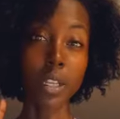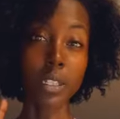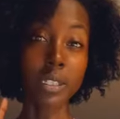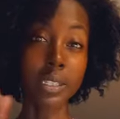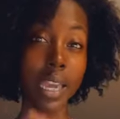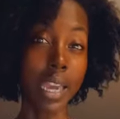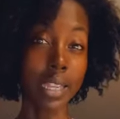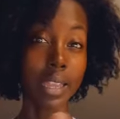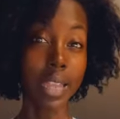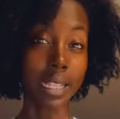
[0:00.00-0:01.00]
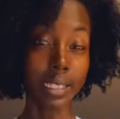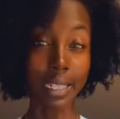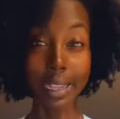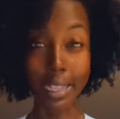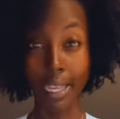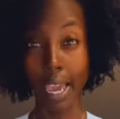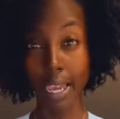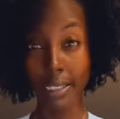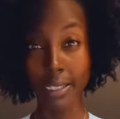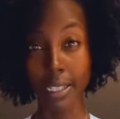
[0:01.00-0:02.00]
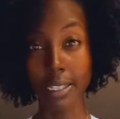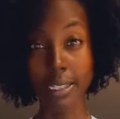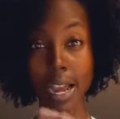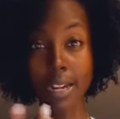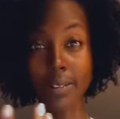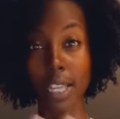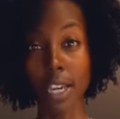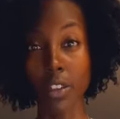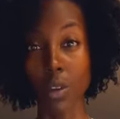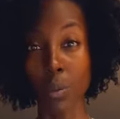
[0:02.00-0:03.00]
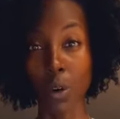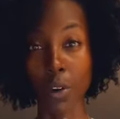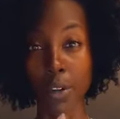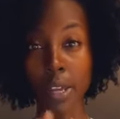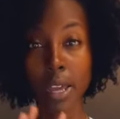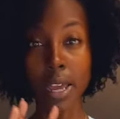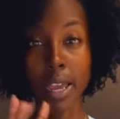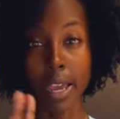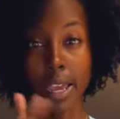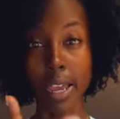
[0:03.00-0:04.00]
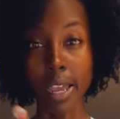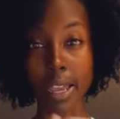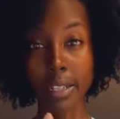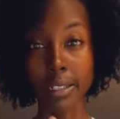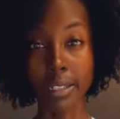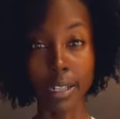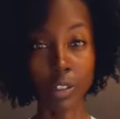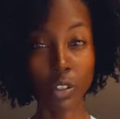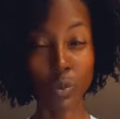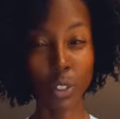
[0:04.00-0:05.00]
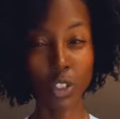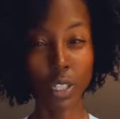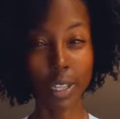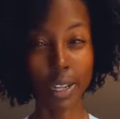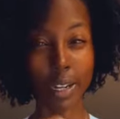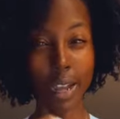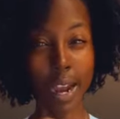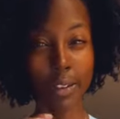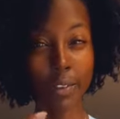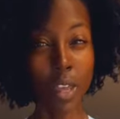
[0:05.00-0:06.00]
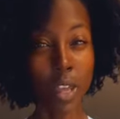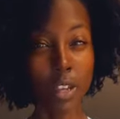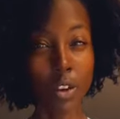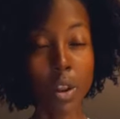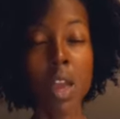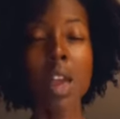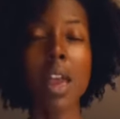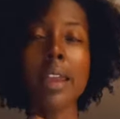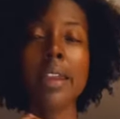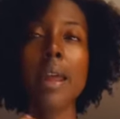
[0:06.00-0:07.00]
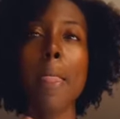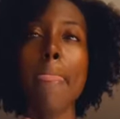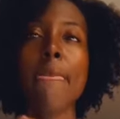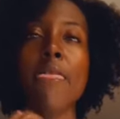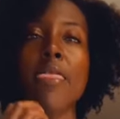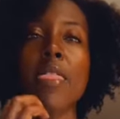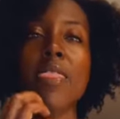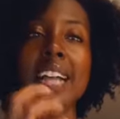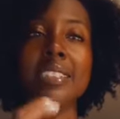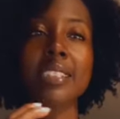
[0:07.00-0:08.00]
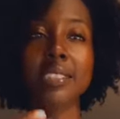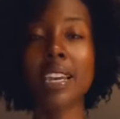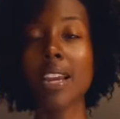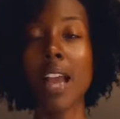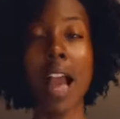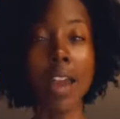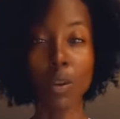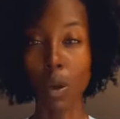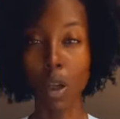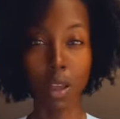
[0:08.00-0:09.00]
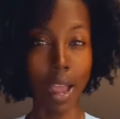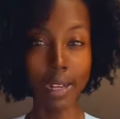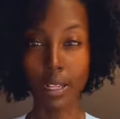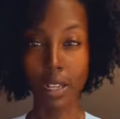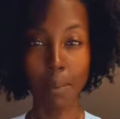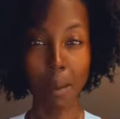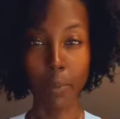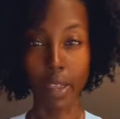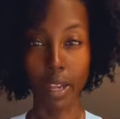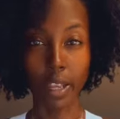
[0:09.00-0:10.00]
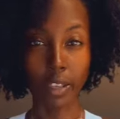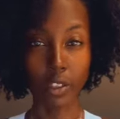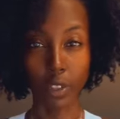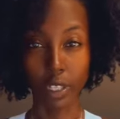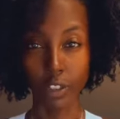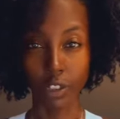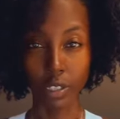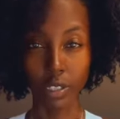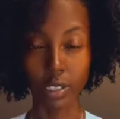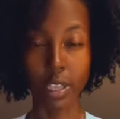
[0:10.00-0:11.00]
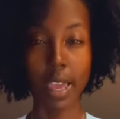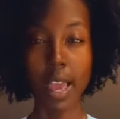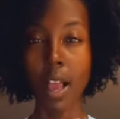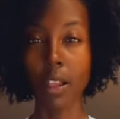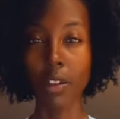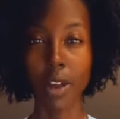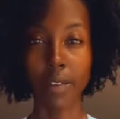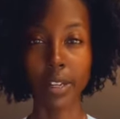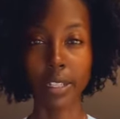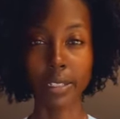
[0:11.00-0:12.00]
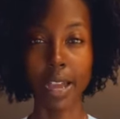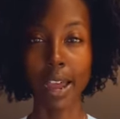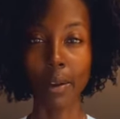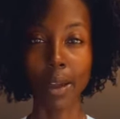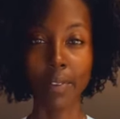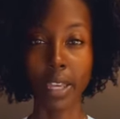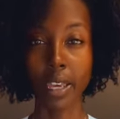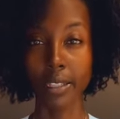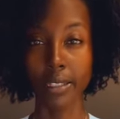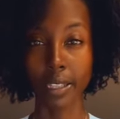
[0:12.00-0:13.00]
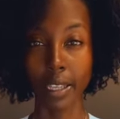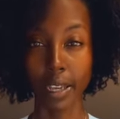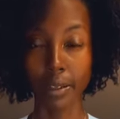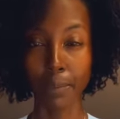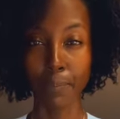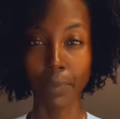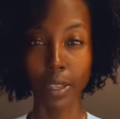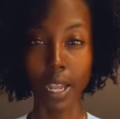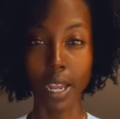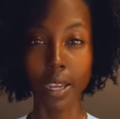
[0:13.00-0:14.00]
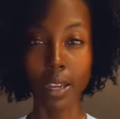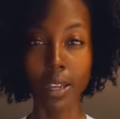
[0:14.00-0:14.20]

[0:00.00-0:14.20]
saying that that's not the case is kind of taking the word and switching it and kind of, and that's to say, I don't I didn't come up with any of these religions. Hell or heaven is not, I don't have the keys to the kingdom, like